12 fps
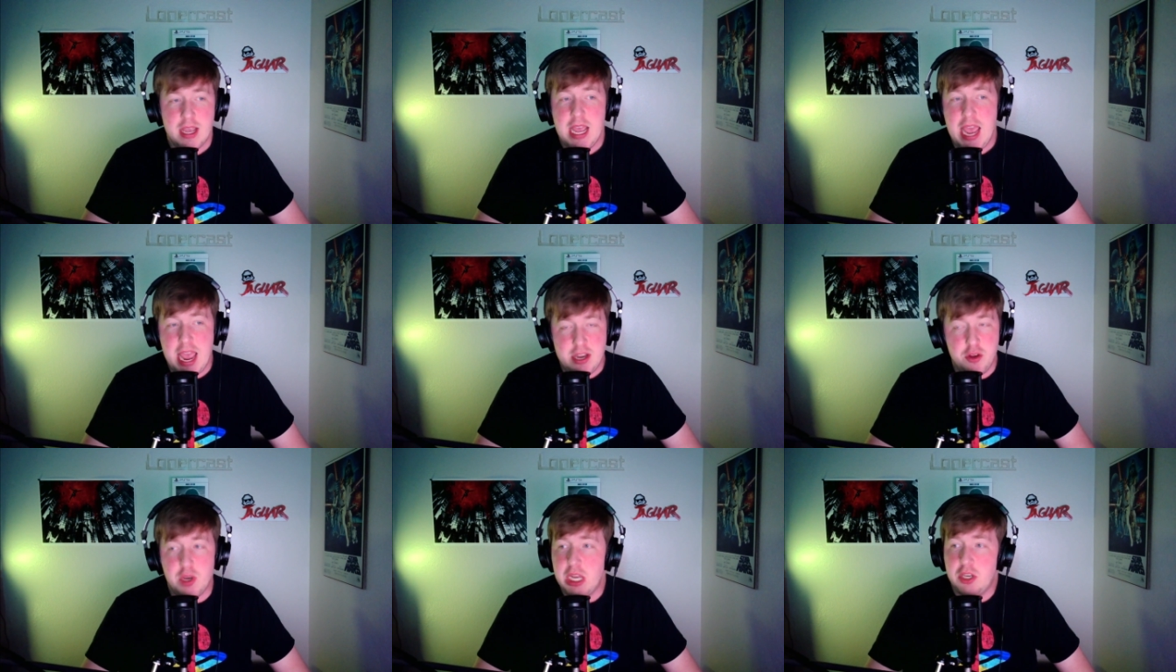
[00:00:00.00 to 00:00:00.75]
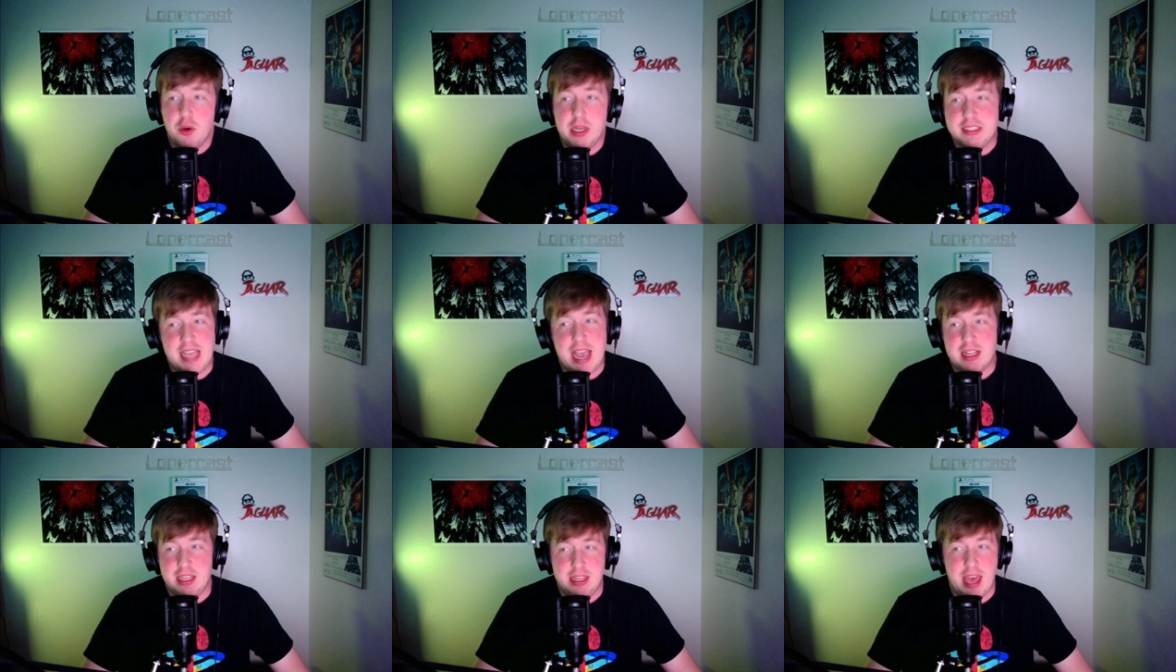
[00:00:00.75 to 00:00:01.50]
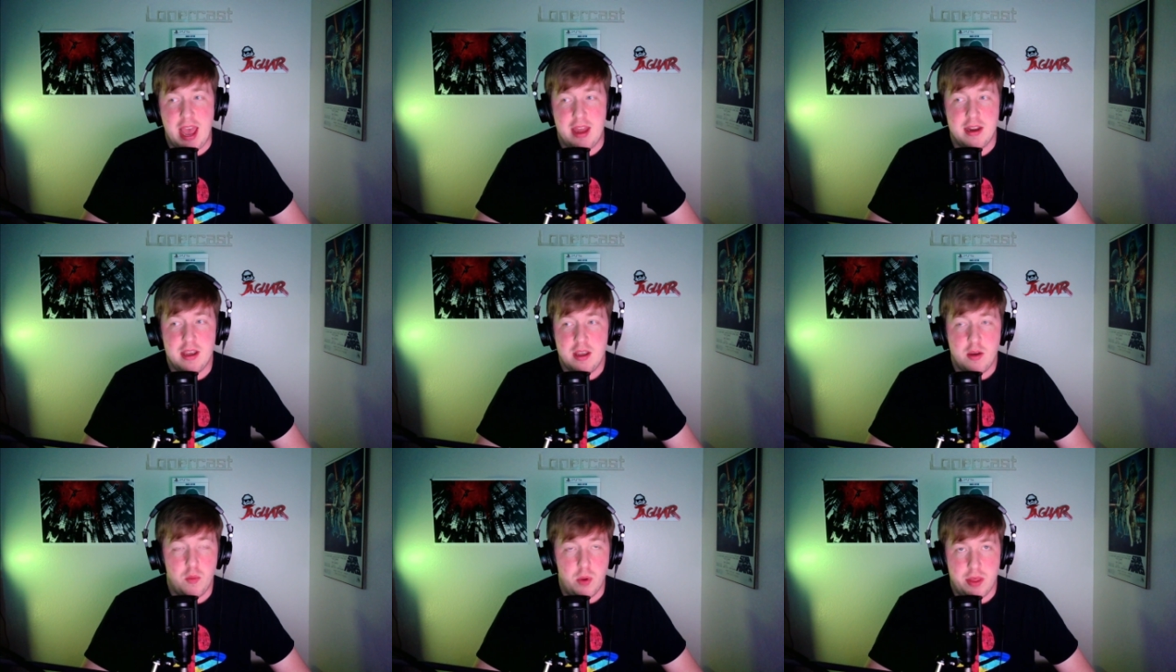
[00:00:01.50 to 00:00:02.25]
and you can do exactly that
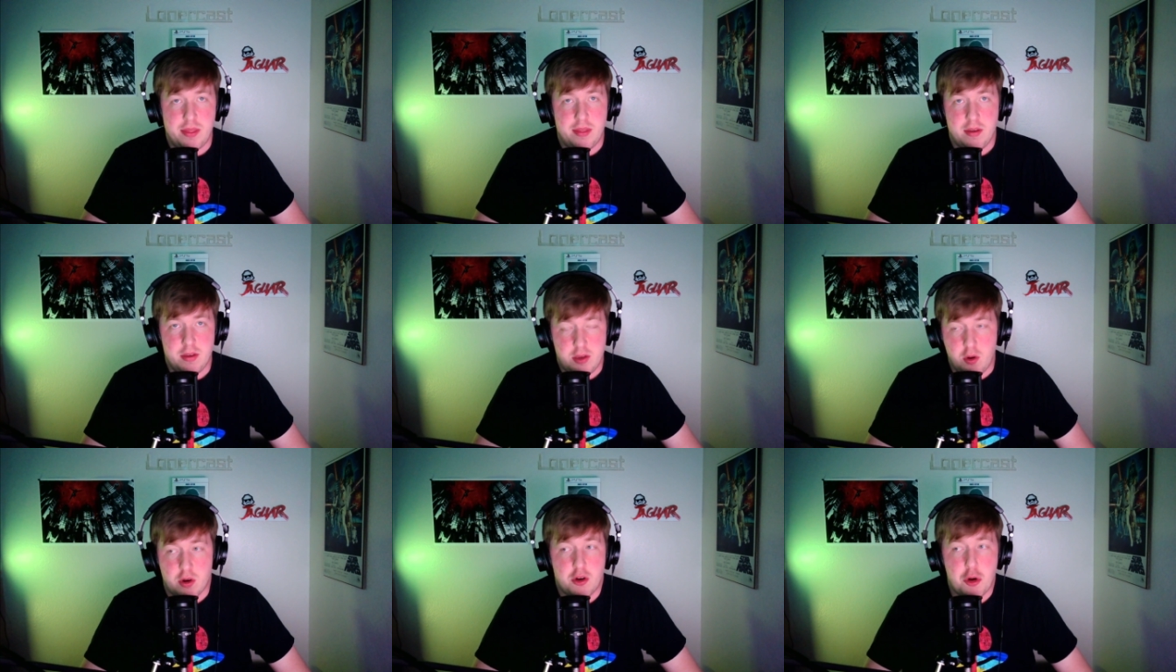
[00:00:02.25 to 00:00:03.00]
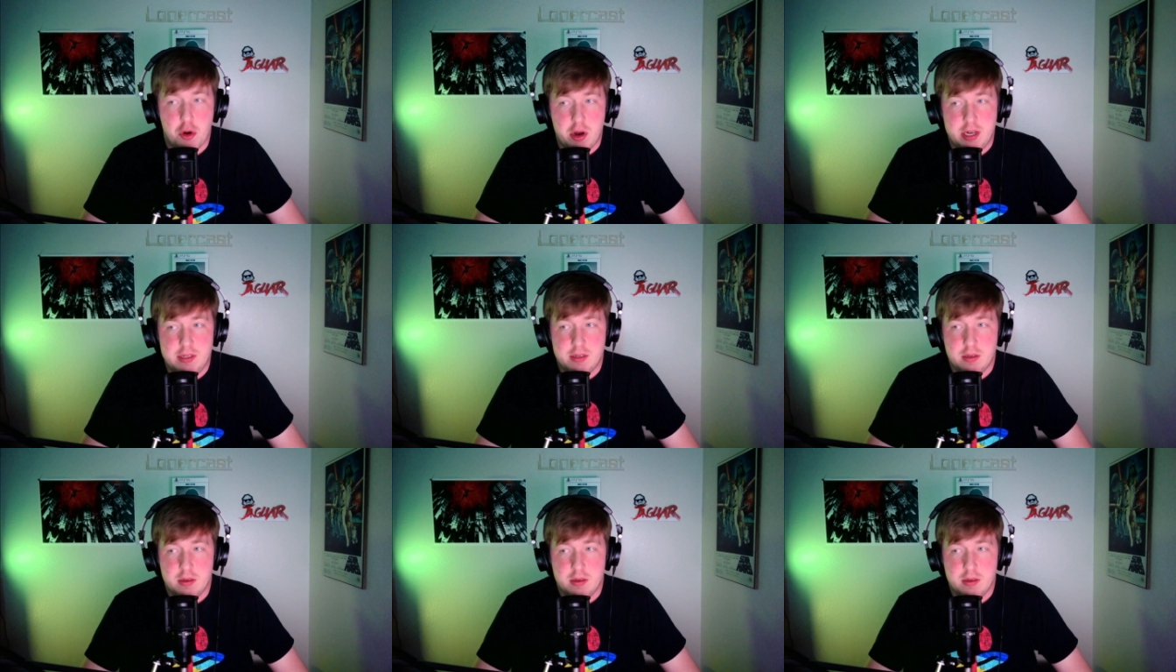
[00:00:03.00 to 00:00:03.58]
with your current